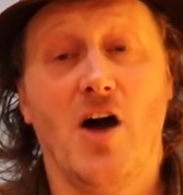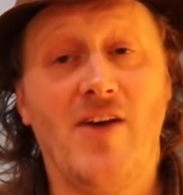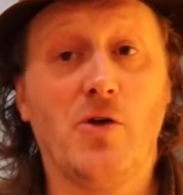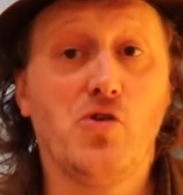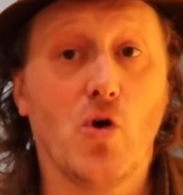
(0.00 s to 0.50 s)
of
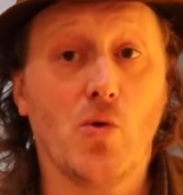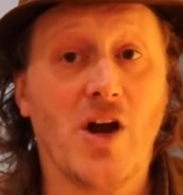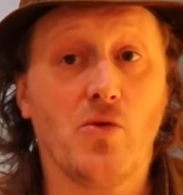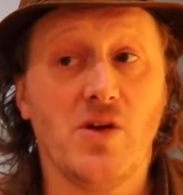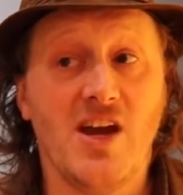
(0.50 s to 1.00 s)
outdoor
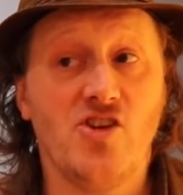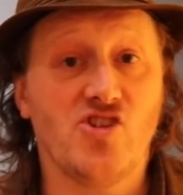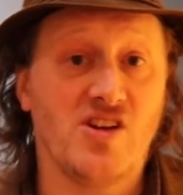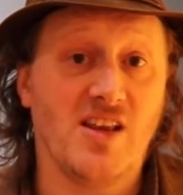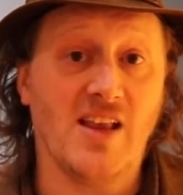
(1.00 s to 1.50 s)

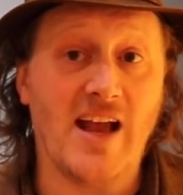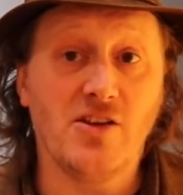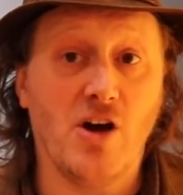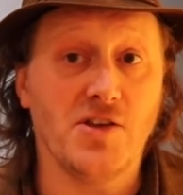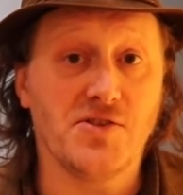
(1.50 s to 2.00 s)
recreation and
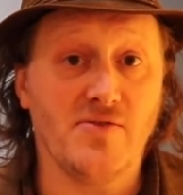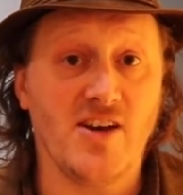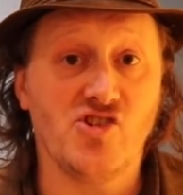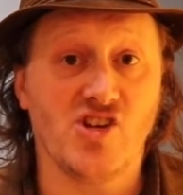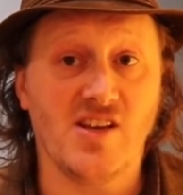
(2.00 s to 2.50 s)
land
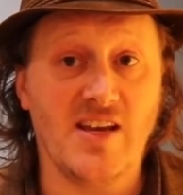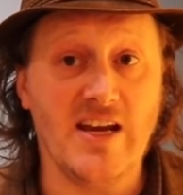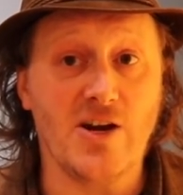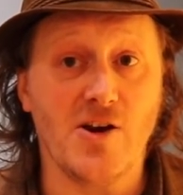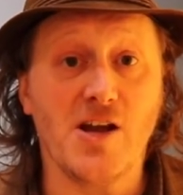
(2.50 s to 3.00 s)
conservation
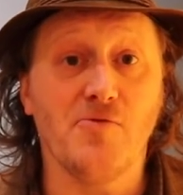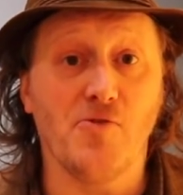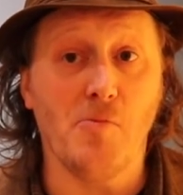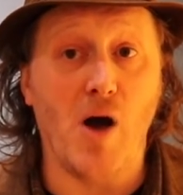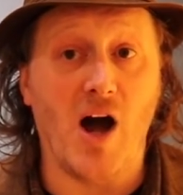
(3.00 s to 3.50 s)
here in
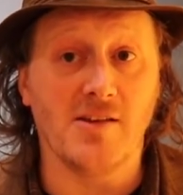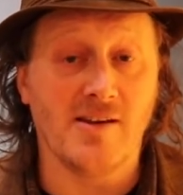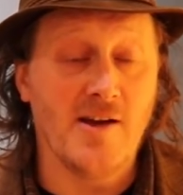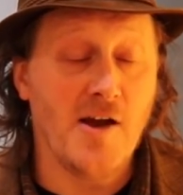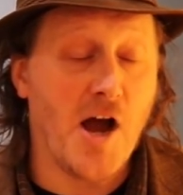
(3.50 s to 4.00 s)
Vermont
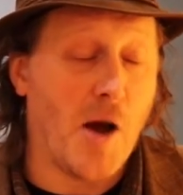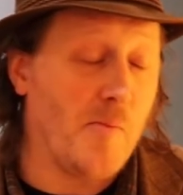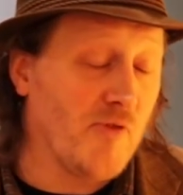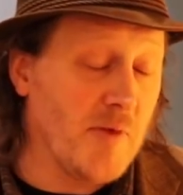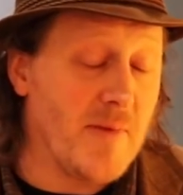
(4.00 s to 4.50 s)

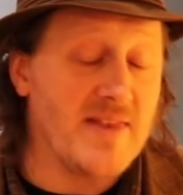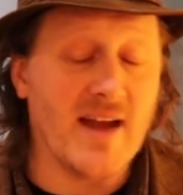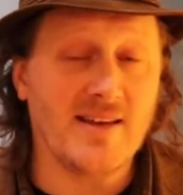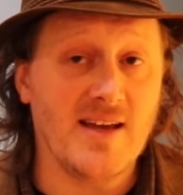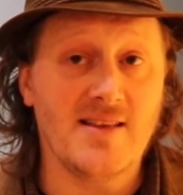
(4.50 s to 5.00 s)
from the
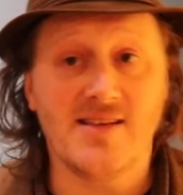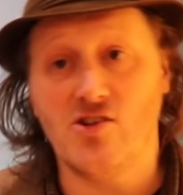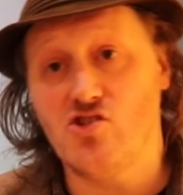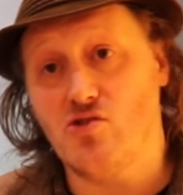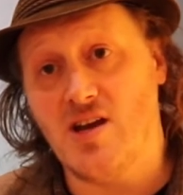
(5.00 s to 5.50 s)
mid-19th
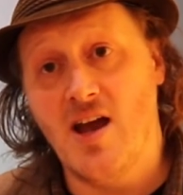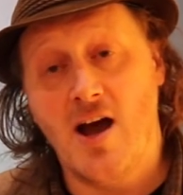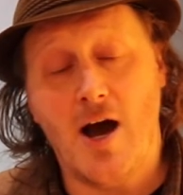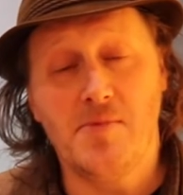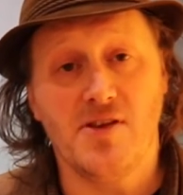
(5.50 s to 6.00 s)
century
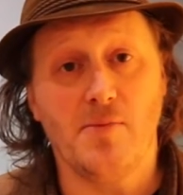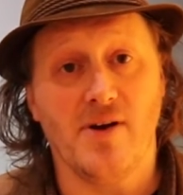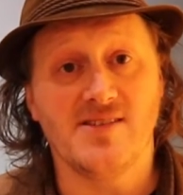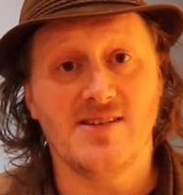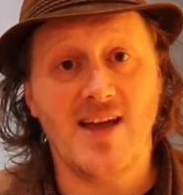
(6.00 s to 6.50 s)
up to the
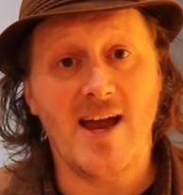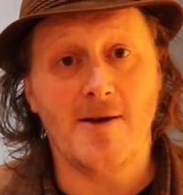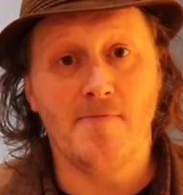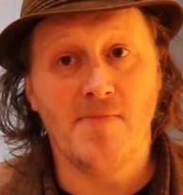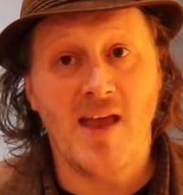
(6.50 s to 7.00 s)
present
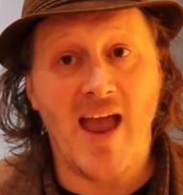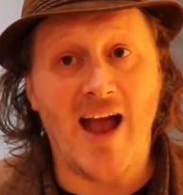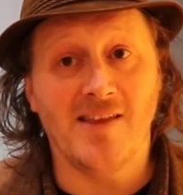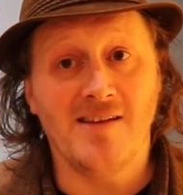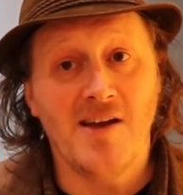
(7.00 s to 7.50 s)
day.
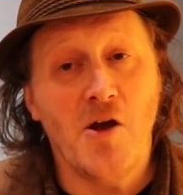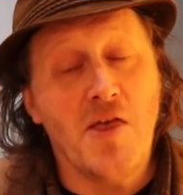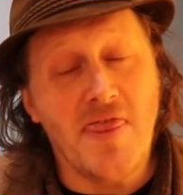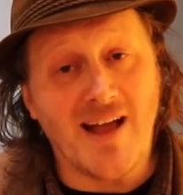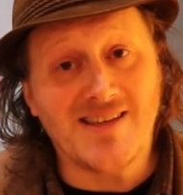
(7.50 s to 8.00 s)
And
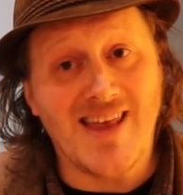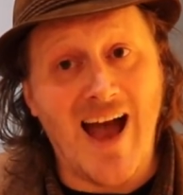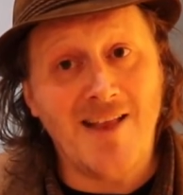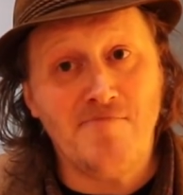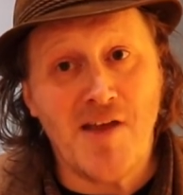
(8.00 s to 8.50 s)
that's
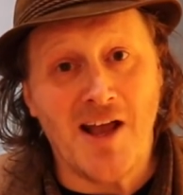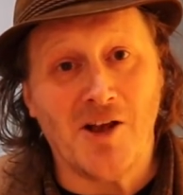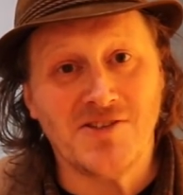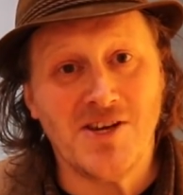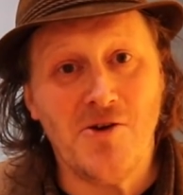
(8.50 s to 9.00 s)
that, and
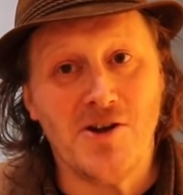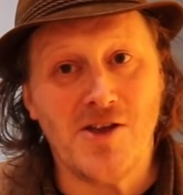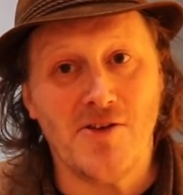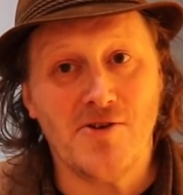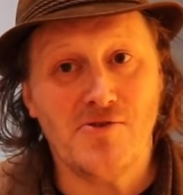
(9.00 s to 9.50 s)
I'll see you in
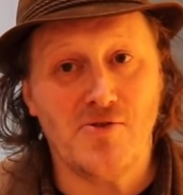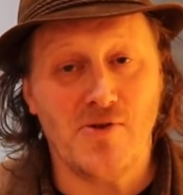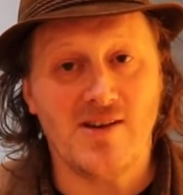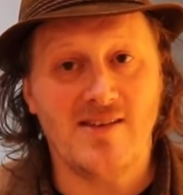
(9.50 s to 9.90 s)
another tour at